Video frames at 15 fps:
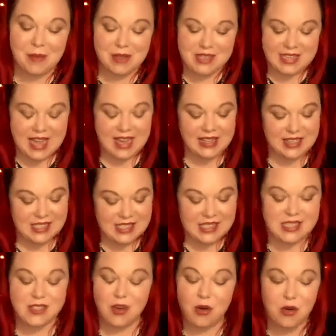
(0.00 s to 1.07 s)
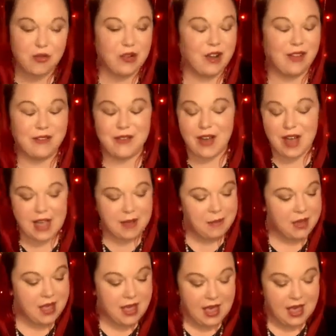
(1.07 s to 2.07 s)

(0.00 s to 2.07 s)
of the deck. This is the overall vibe.